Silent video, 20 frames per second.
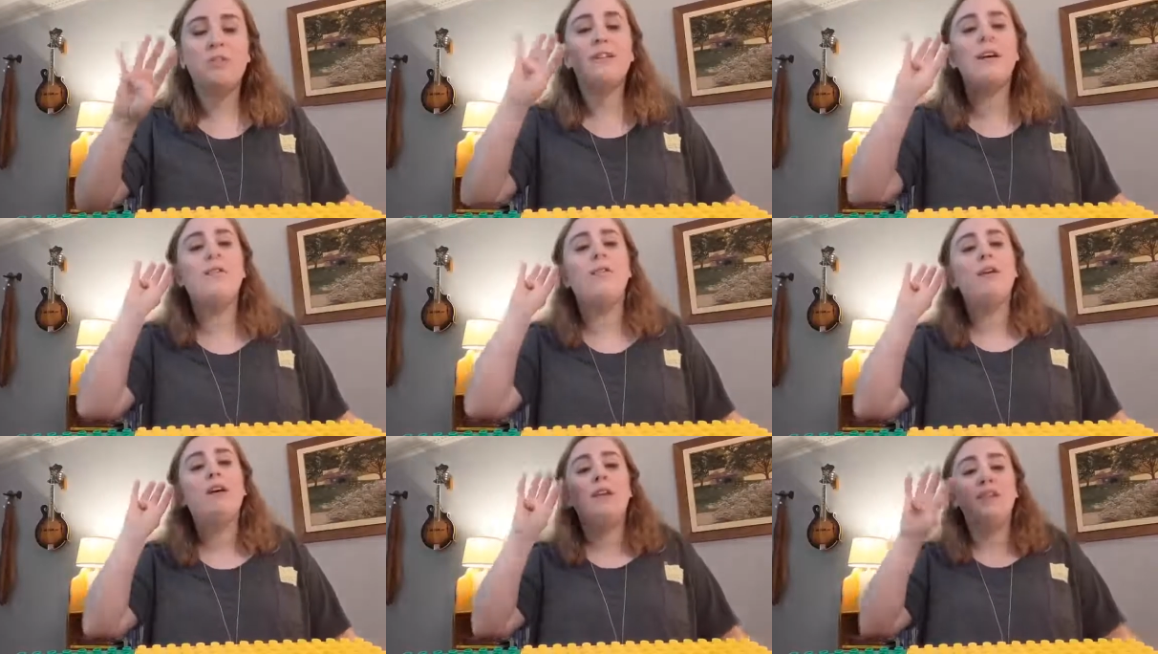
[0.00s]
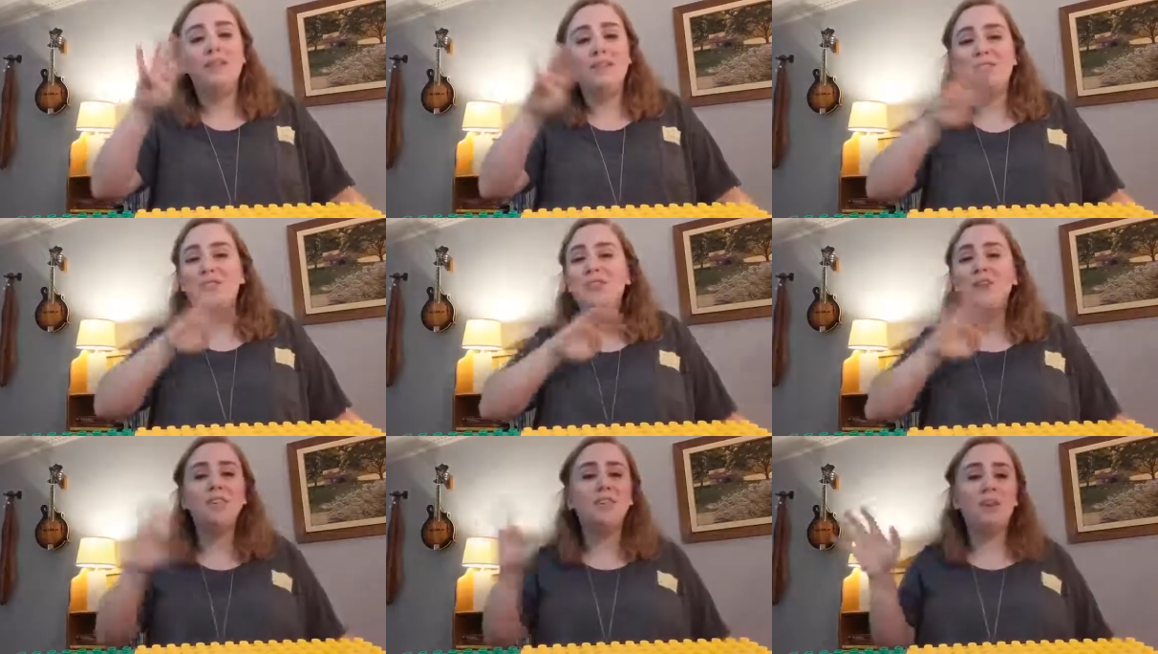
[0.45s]
Now, these
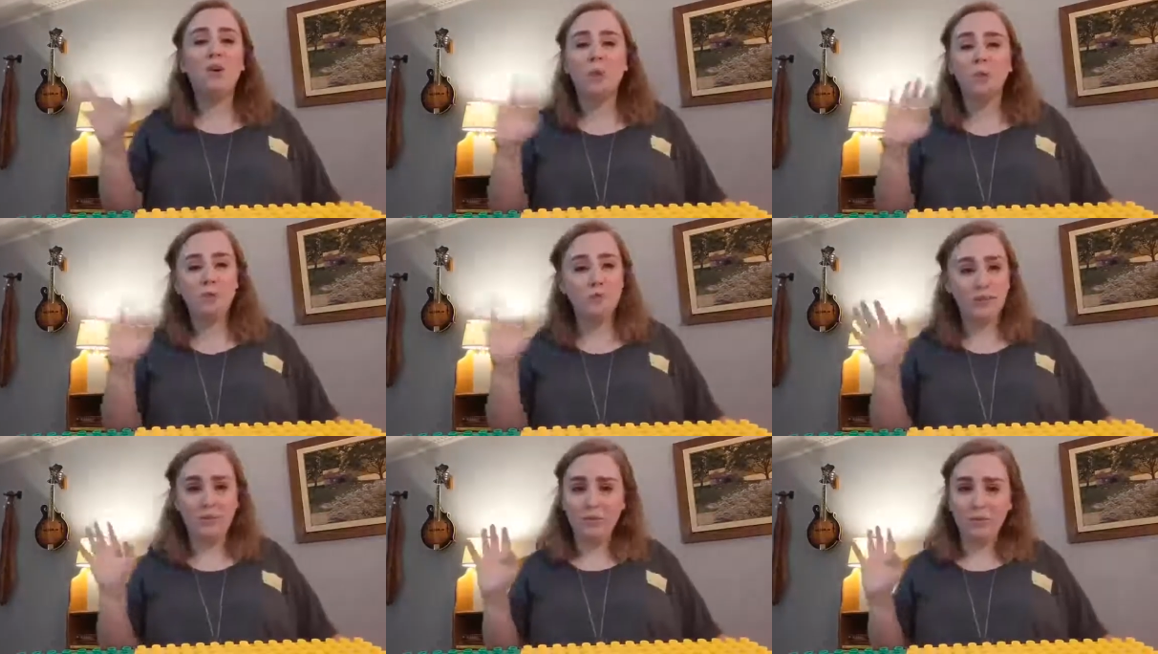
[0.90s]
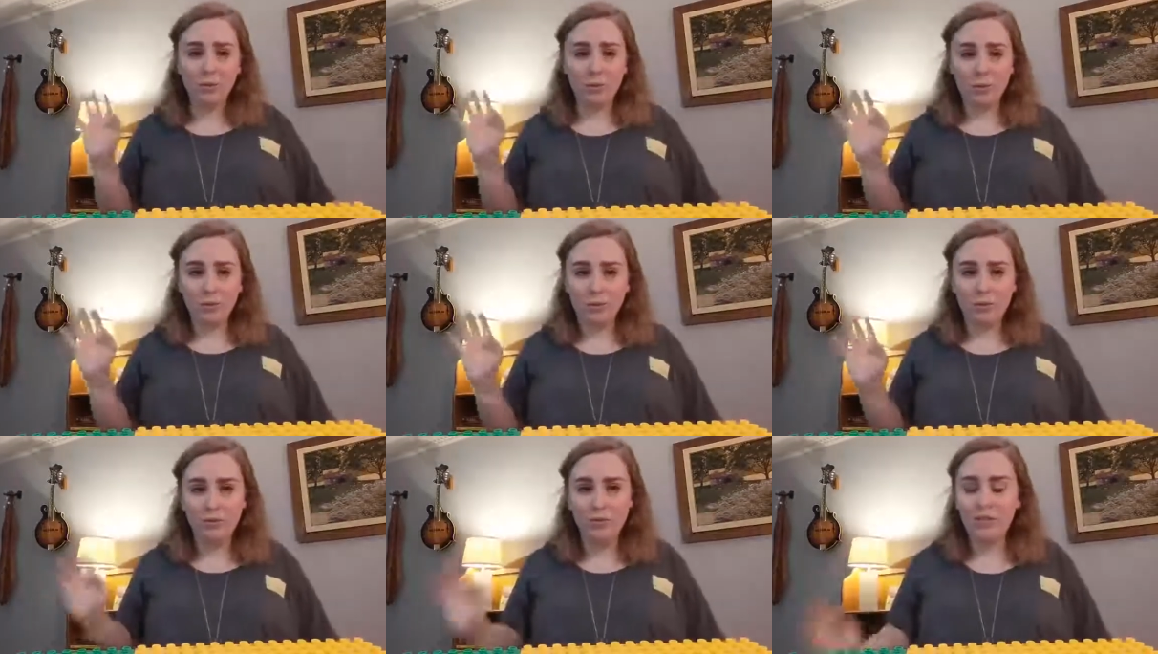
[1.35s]
are not the only four
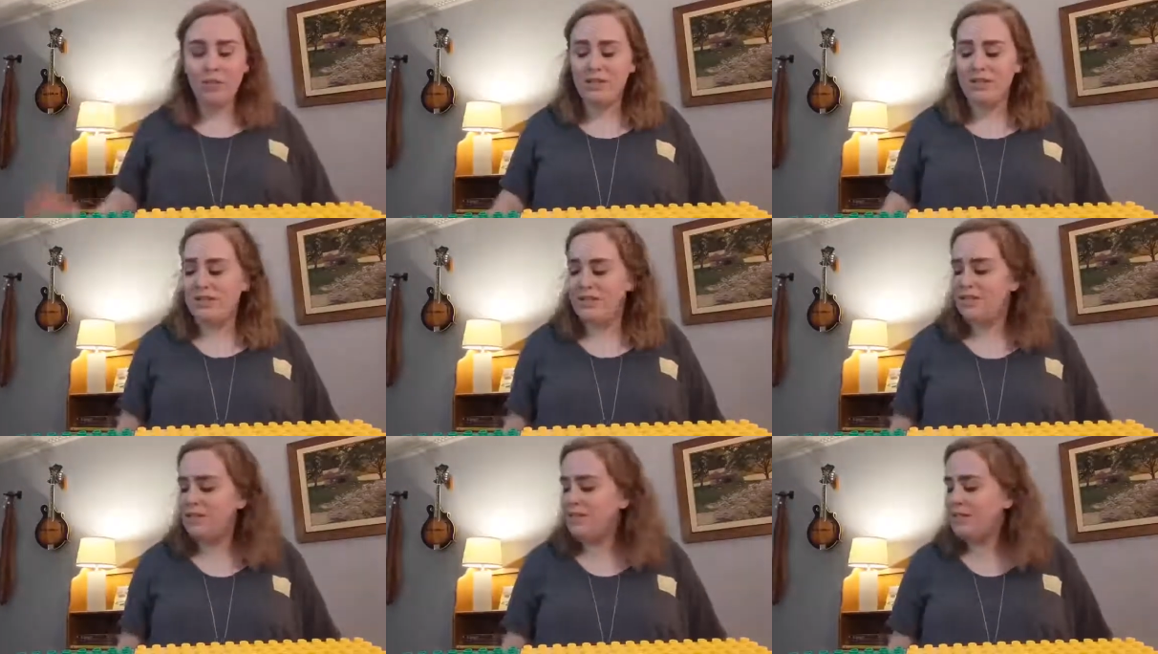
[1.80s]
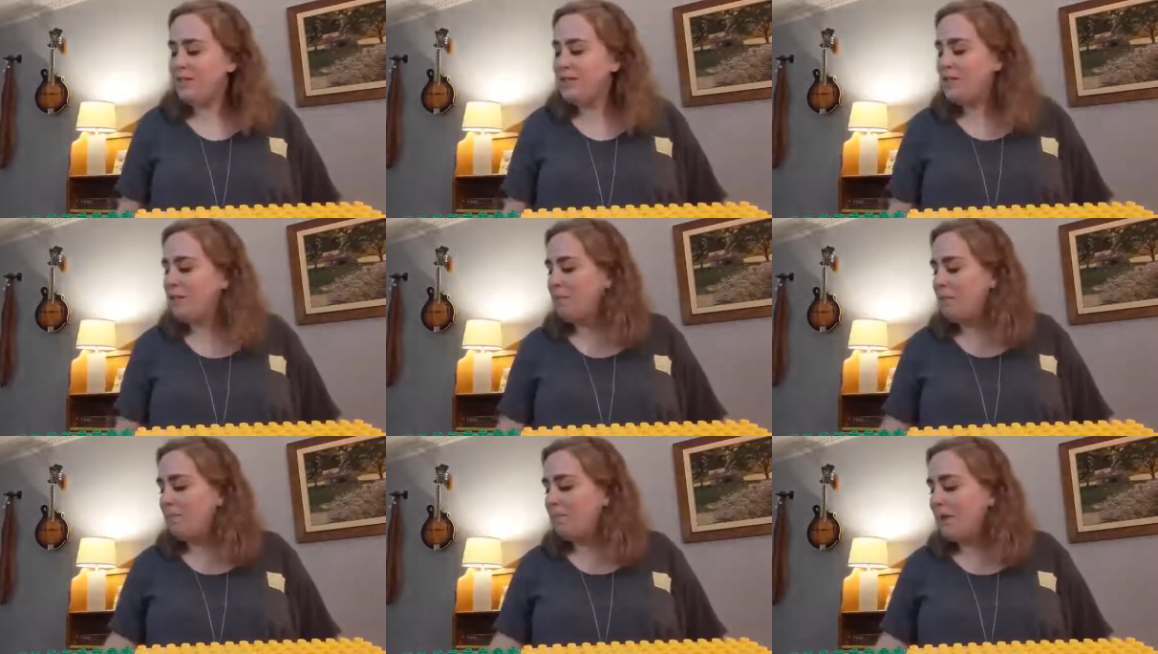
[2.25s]
chords in existence,
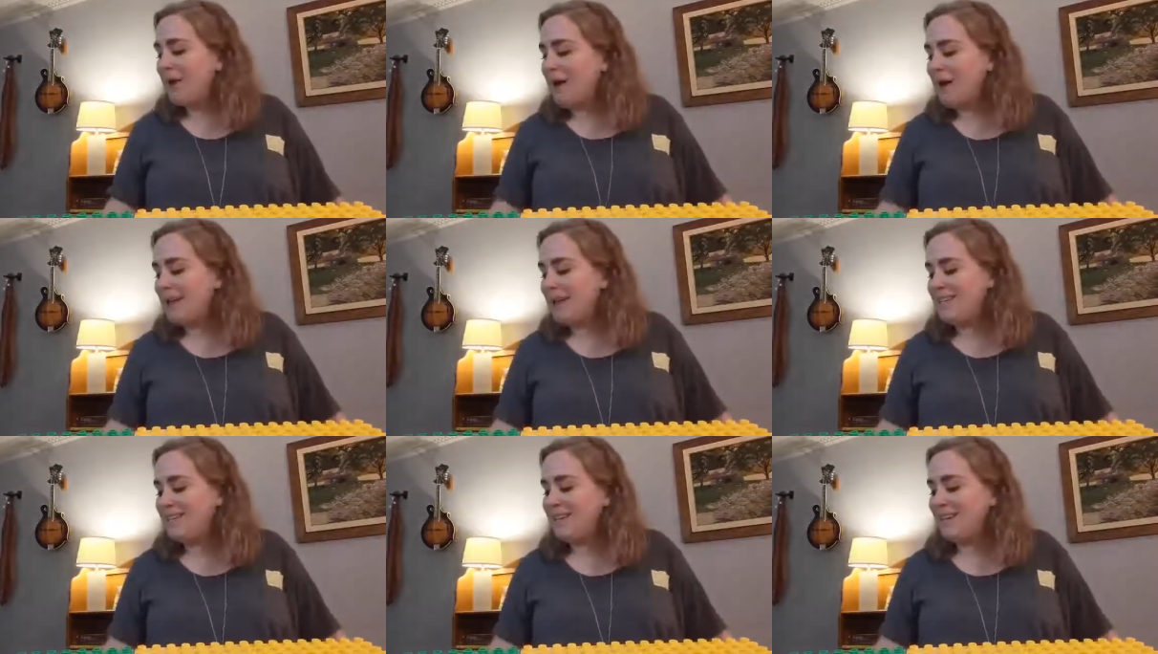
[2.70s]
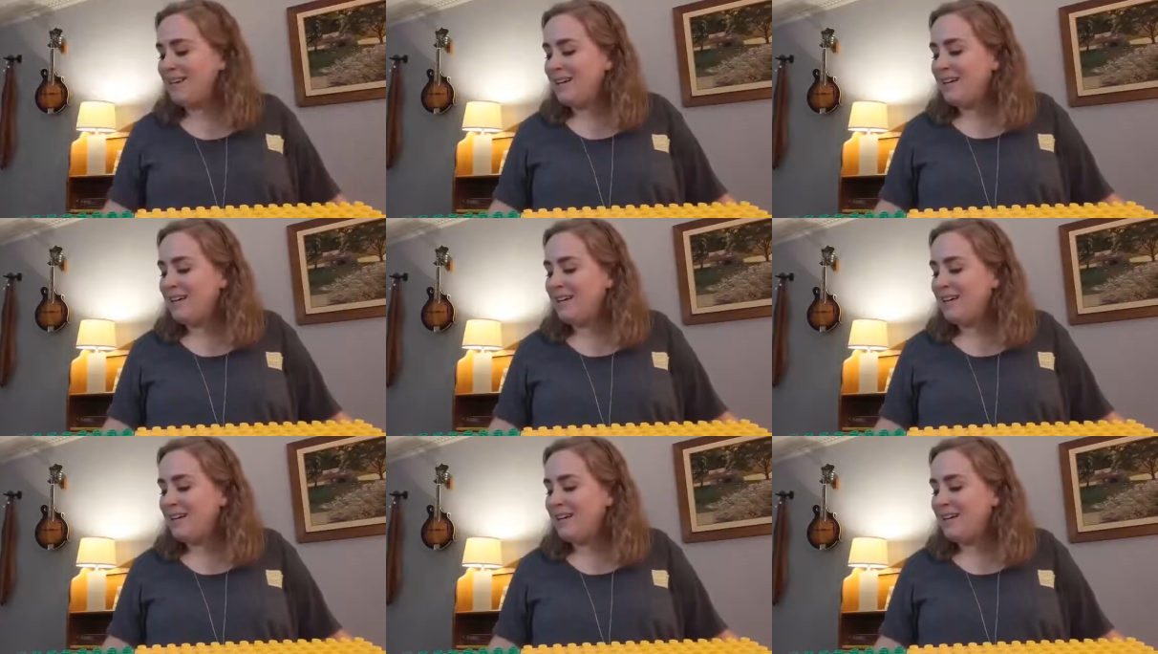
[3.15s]
but